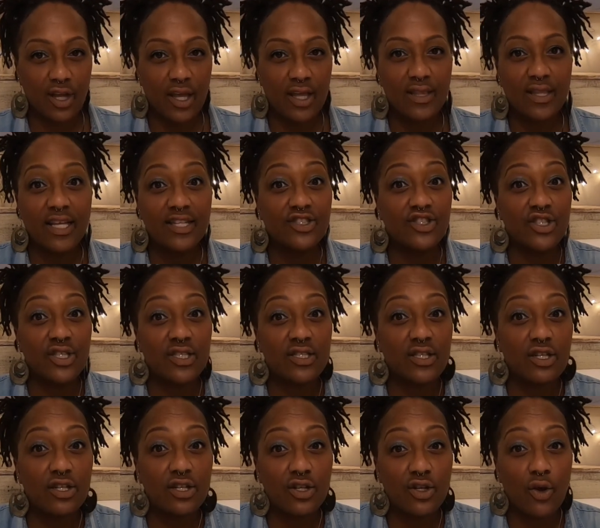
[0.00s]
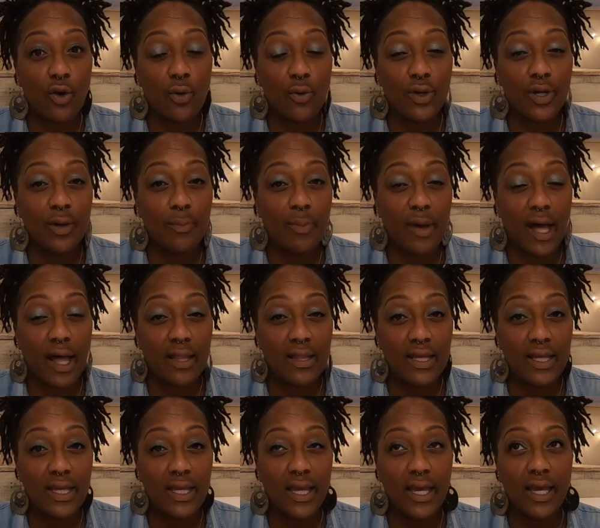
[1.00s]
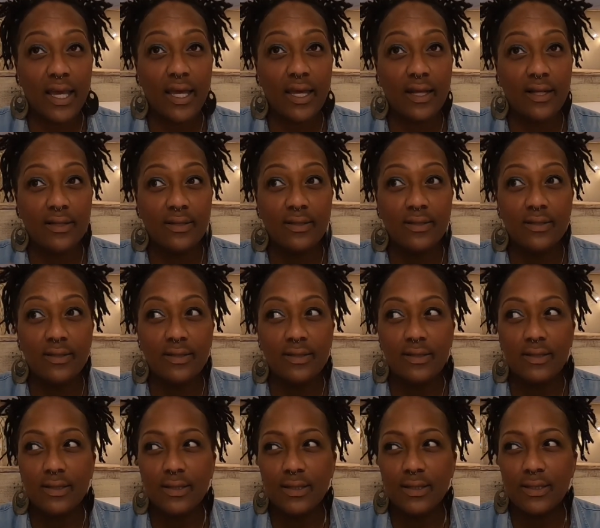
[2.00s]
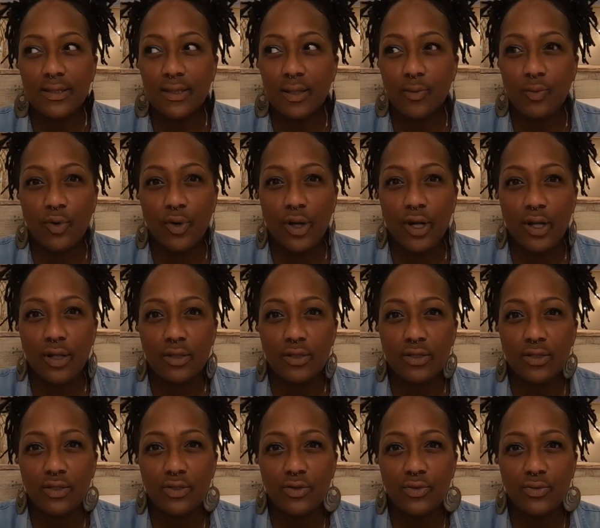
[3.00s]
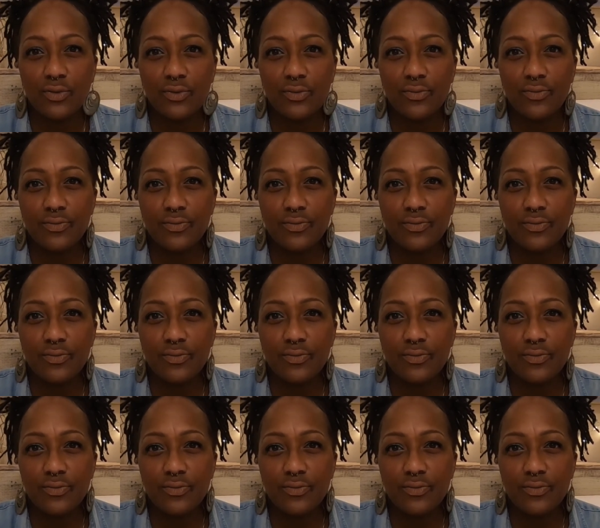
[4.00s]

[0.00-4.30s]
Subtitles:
and they just started going to Bali and somewhere else too.